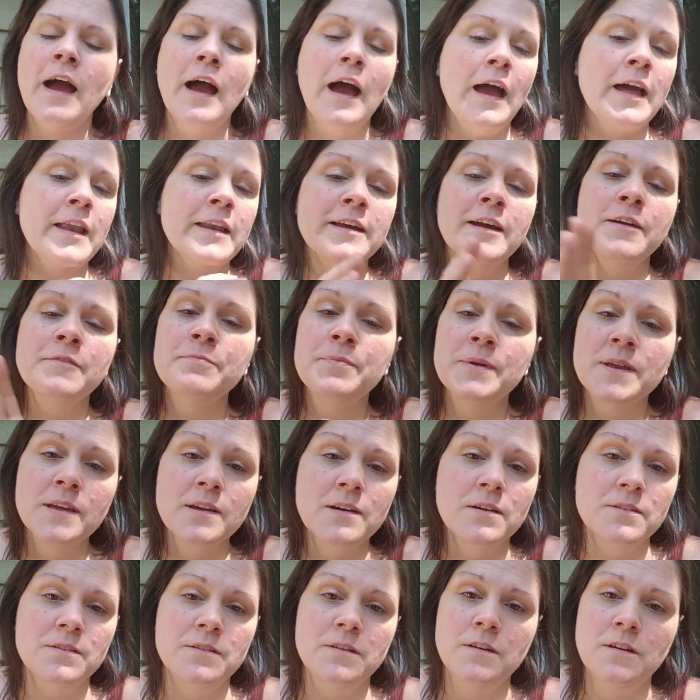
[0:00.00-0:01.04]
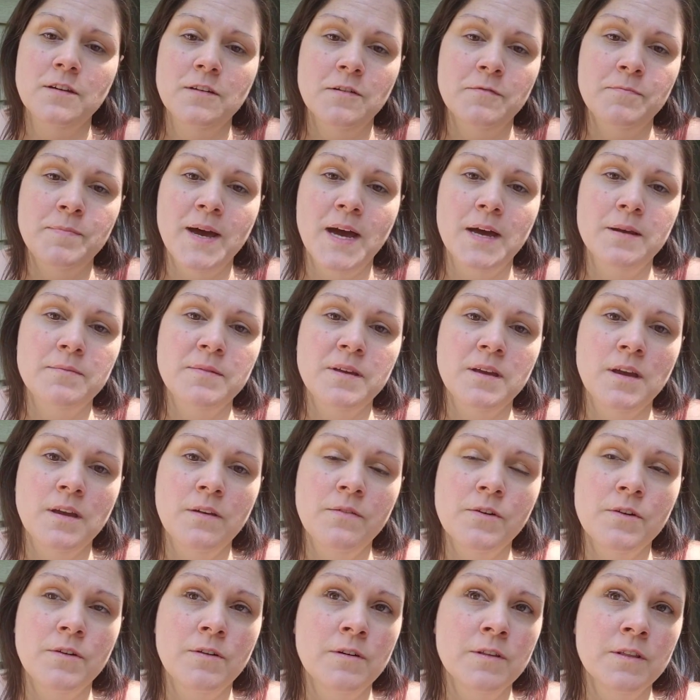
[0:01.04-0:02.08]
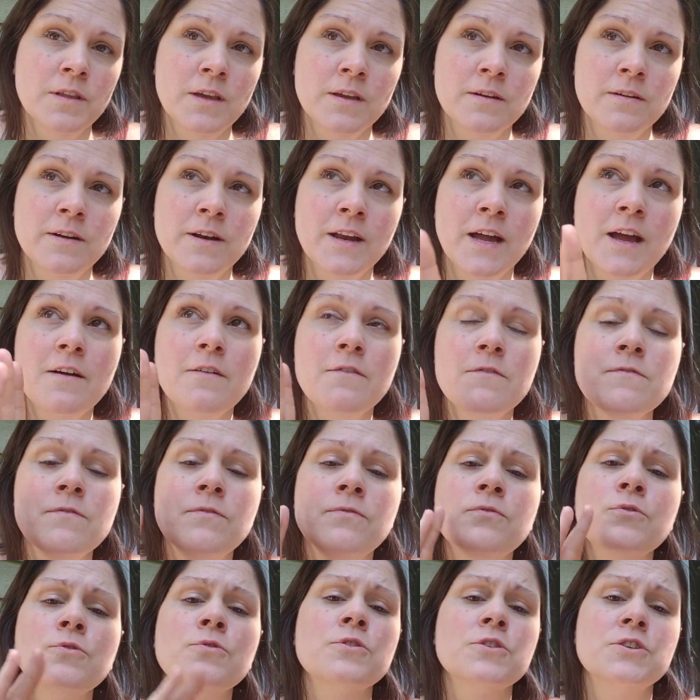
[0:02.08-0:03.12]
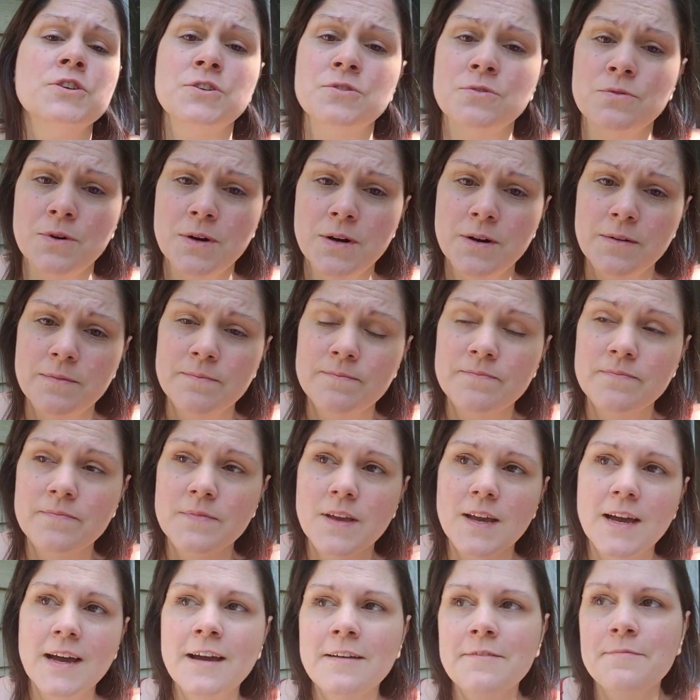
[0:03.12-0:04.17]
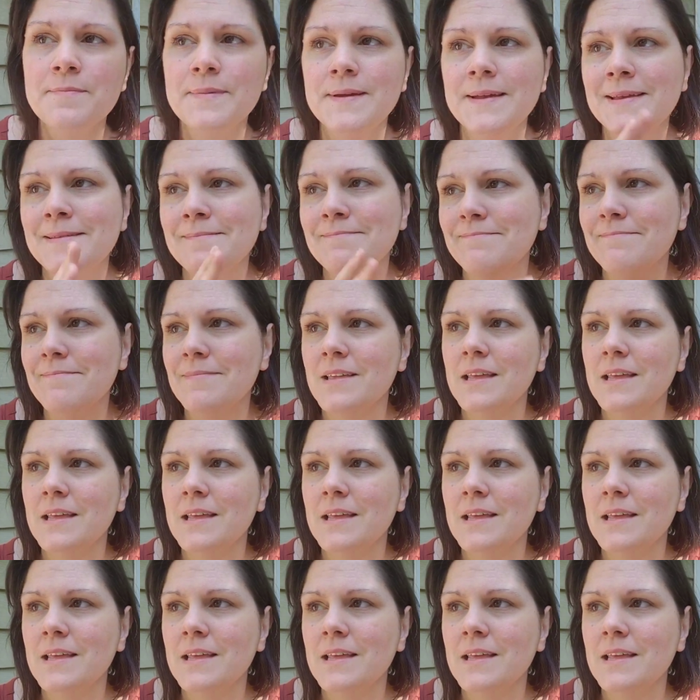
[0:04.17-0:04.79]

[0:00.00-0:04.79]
And I've been guilty of bad behavior on the internet, for sure. I've been